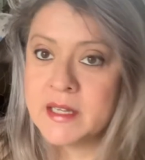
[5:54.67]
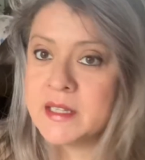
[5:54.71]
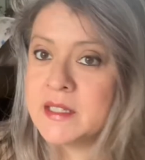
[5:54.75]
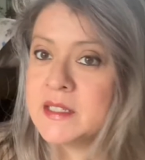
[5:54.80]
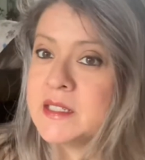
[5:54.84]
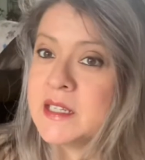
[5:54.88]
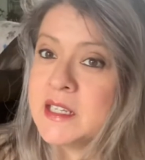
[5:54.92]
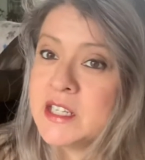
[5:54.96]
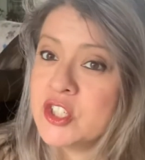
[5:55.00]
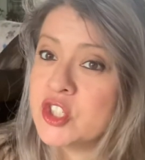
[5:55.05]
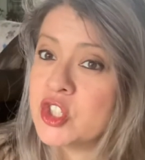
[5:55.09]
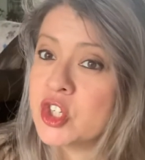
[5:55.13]

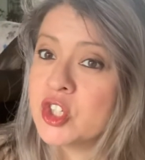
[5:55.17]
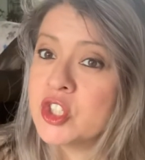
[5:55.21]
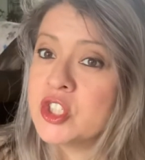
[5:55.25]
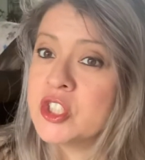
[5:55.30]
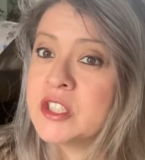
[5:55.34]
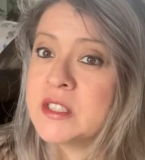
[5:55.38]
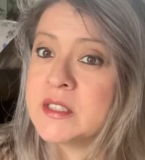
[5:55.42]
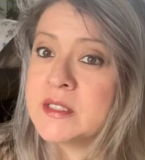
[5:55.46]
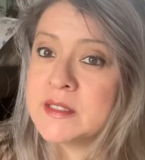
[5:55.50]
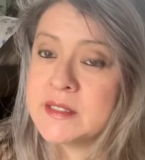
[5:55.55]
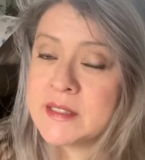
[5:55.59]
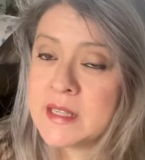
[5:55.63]

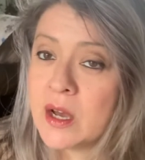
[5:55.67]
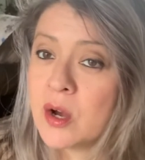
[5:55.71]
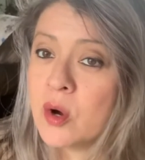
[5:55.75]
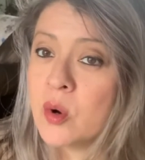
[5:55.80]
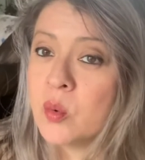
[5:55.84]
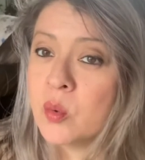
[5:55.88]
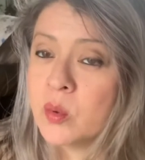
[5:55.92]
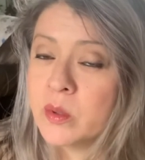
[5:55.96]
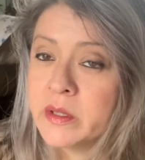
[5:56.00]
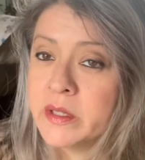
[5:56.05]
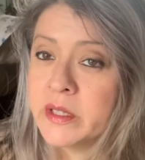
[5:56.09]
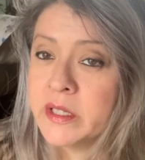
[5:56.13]
T-shirts sell
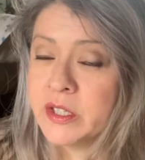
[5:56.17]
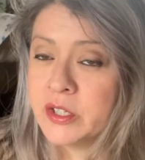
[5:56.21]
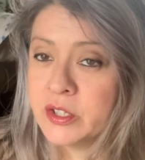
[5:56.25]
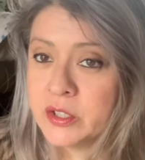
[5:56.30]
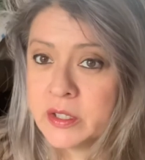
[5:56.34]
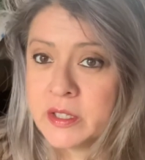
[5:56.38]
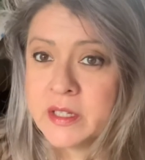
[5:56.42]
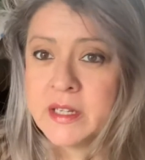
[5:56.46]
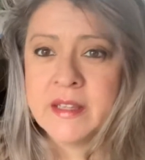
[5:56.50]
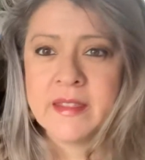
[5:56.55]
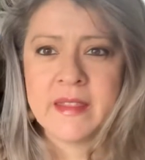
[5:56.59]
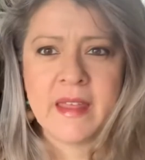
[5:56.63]
really
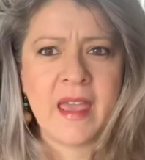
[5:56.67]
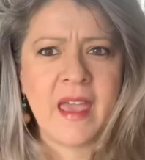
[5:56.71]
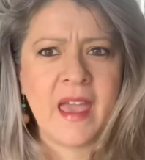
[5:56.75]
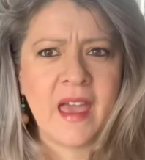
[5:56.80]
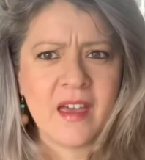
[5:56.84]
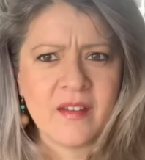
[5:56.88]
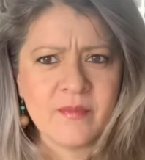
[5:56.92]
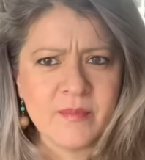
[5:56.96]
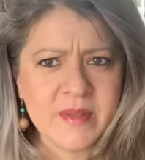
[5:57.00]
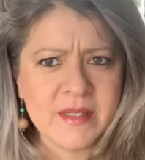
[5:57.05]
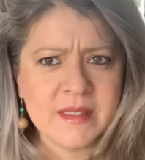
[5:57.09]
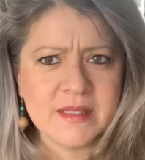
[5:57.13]
good and they
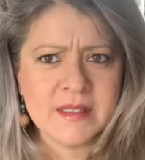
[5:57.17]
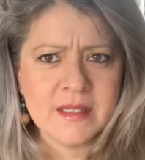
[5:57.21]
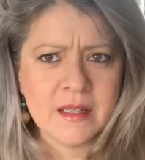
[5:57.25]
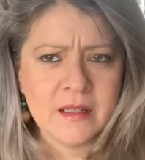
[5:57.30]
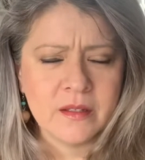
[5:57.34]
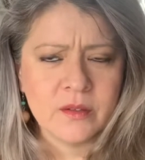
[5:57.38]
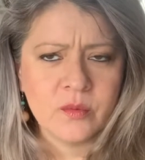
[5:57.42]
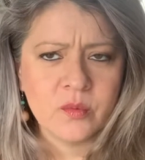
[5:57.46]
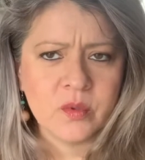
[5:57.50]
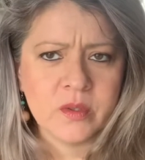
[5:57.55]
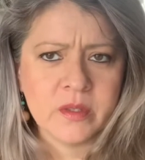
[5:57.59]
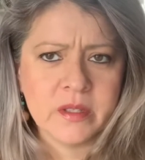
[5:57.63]
have been
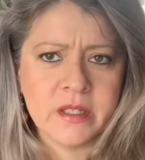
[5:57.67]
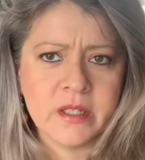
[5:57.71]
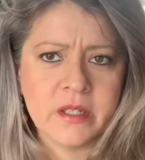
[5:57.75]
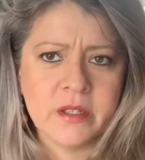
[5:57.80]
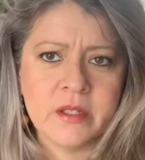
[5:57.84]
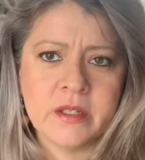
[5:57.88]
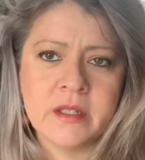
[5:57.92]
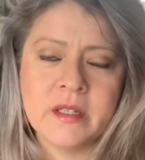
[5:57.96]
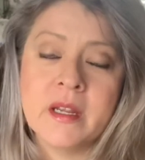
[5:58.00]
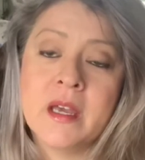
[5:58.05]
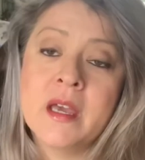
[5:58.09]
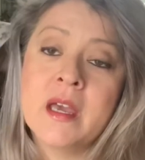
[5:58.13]
selling really
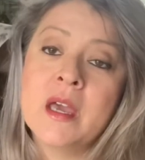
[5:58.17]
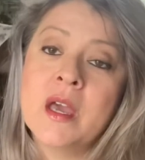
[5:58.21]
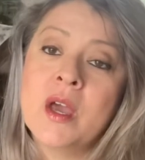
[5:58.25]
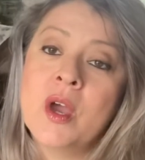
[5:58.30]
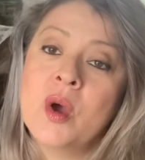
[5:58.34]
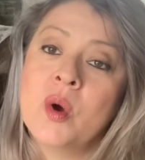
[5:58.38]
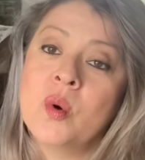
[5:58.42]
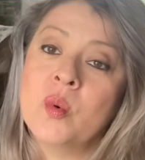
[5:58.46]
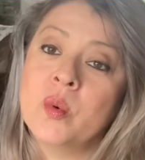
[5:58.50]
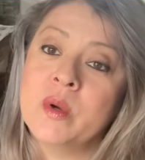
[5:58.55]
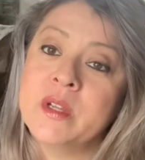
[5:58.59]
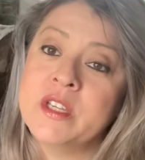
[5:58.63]
good,
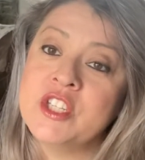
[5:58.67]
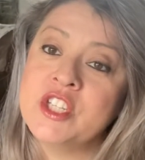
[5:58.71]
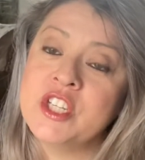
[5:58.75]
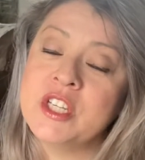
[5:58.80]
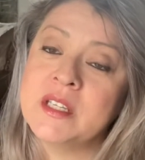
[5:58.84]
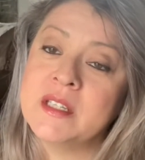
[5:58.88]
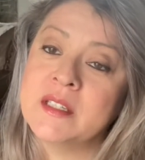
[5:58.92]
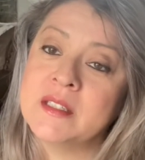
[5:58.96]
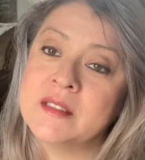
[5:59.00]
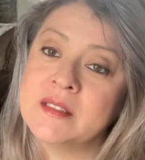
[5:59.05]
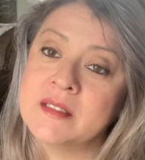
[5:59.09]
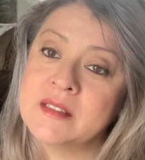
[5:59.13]
which
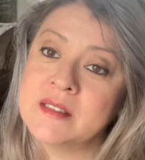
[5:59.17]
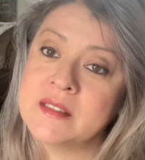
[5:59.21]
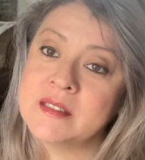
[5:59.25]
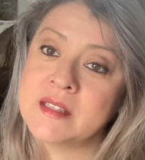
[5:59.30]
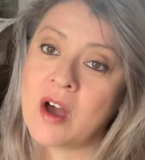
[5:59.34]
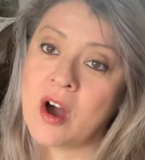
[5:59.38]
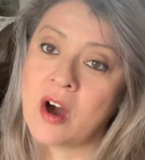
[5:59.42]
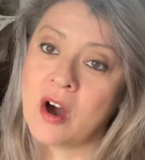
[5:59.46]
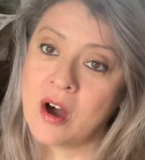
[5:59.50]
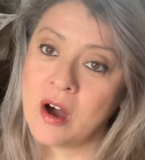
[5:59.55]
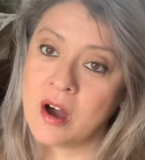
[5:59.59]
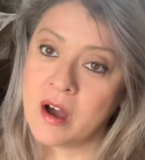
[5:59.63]
is
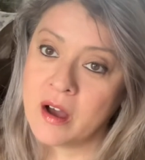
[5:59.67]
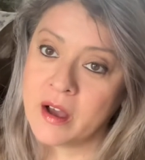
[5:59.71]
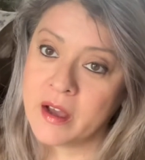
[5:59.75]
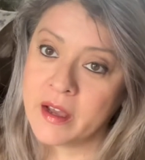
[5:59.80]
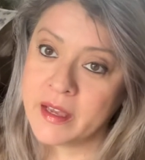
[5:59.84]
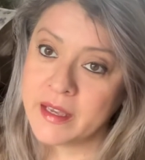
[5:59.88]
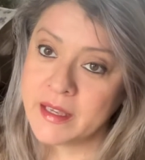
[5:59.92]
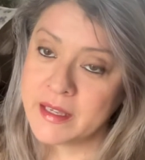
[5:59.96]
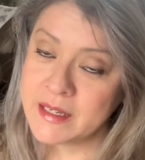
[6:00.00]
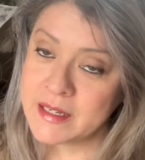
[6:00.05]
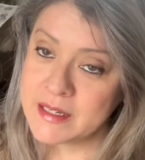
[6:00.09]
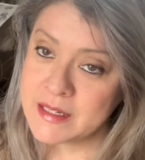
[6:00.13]

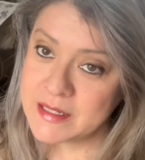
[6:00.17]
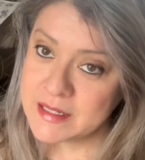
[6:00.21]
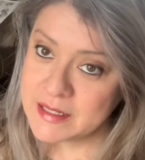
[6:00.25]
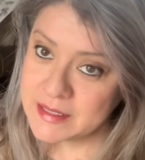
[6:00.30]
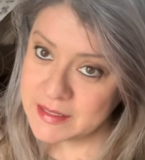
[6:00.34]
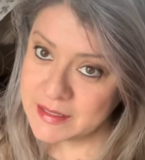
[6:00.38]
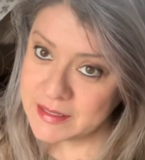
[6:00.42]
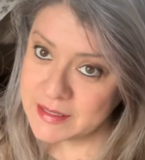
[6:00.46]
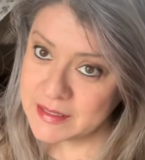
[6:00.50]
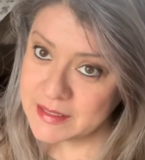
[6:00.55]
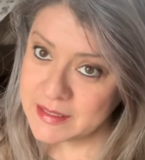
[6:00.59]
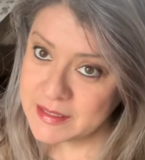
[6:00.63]
odd
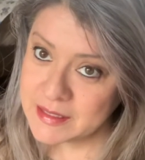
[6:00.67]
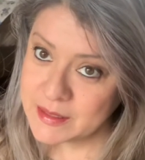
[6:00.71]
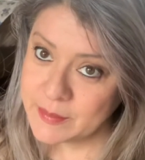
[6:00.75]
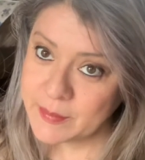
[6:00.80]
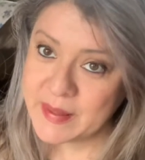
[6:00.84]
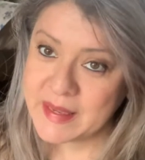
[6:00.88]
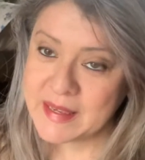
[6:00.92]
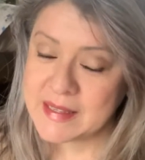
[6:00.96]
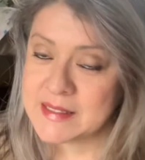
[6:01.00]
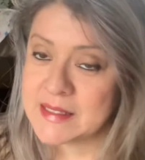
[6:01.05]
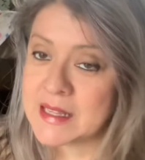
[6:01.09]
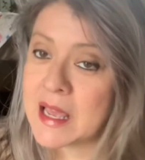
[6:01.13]

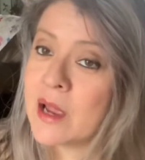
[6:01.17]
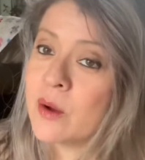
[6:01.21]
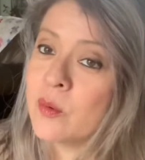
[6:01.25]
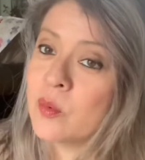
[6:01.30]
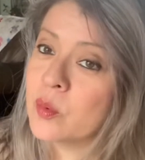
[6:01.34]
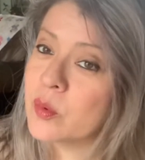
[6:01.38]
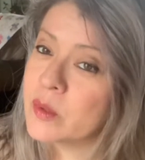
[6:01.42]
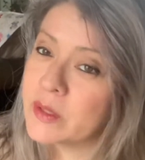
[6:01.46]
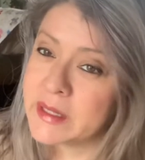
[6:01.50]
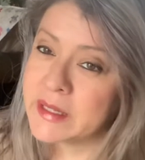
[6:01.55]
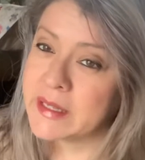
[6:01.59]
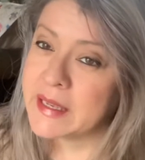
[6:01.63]
because I
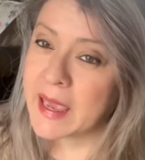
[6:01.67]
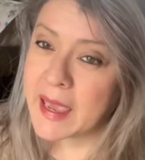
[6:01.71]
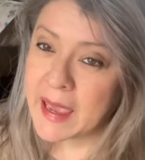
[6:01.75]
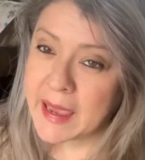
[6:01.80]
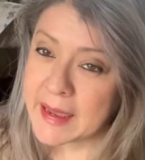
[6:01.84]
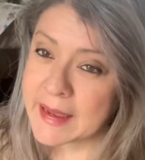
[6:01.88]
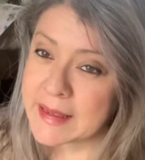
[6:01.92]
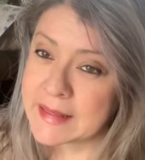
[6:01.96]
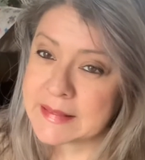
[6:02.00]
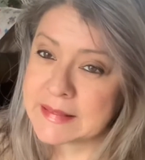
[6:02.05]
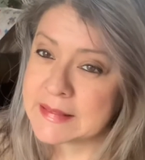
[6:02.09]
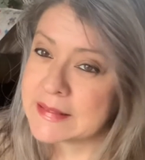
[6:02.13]
really
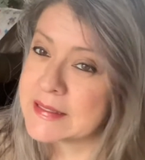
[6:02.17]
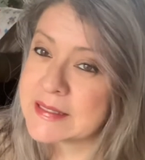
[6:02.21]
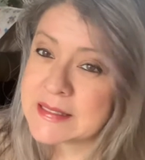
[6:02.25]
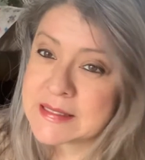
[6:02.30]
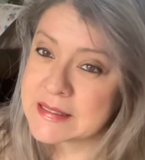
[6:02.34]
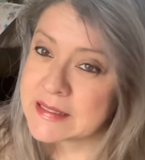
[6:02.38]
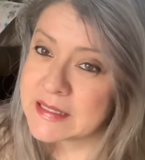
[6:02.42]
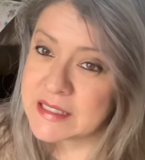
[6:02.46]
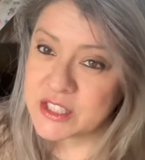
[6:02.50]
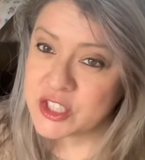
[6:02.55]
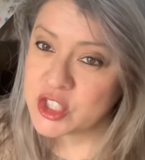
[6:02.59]
hate listing